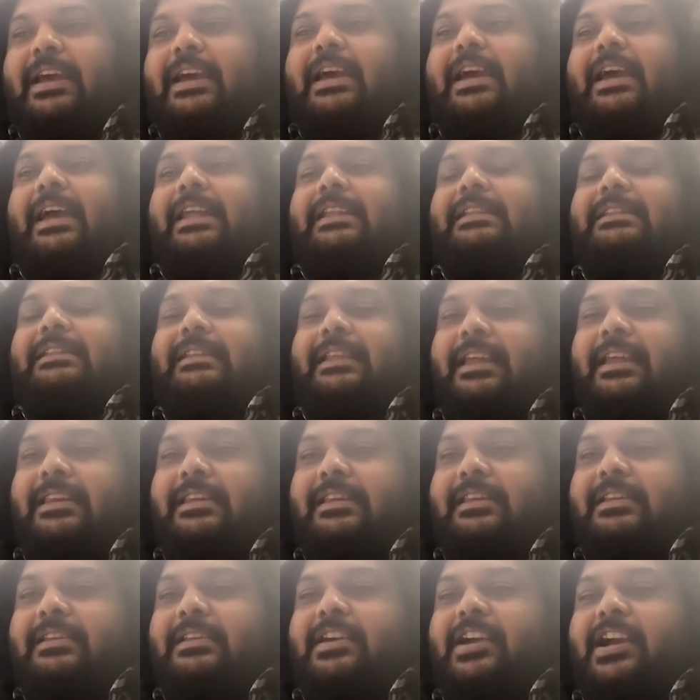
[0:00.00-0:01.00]
and
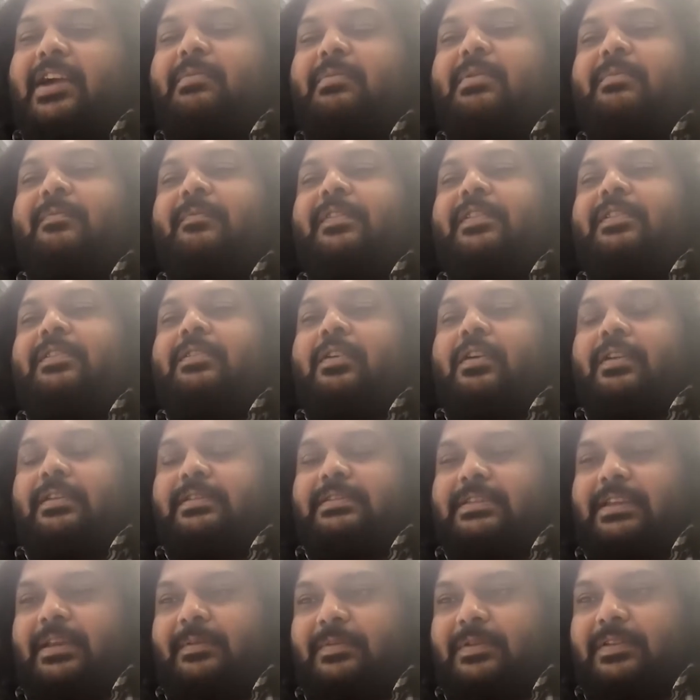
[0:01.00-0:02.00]
then come up with
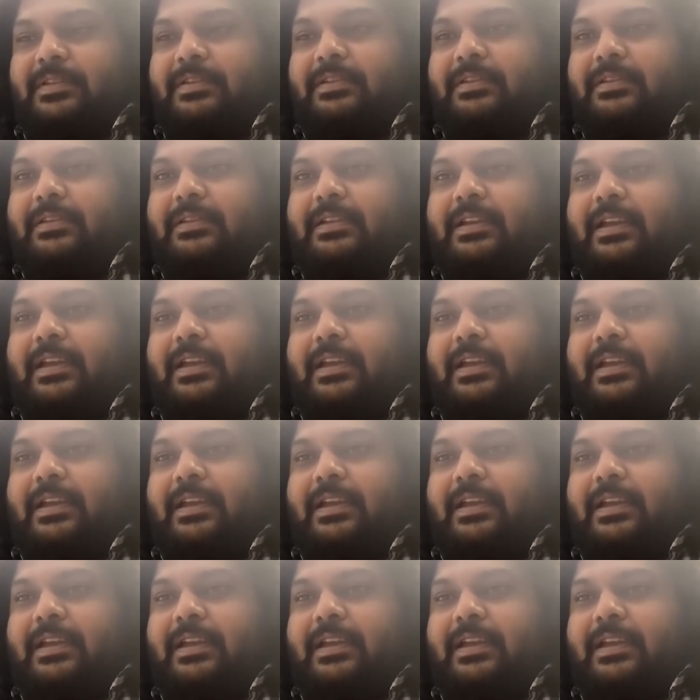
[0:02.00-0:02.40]
concepts